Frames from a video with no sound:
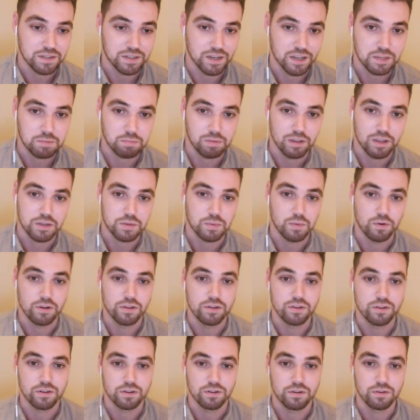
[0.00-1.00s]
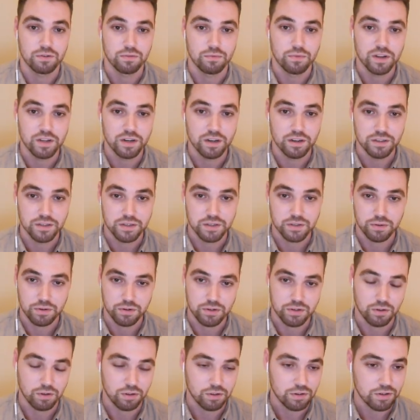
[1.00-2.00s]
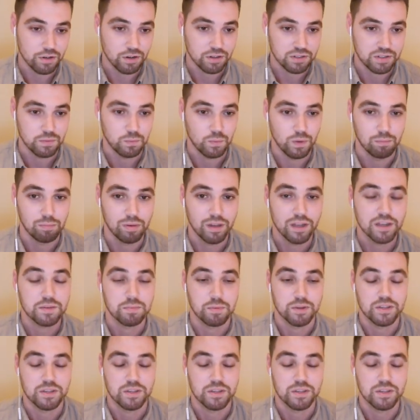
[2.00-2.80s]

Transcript: nice place where you can read and search all your docs in one place,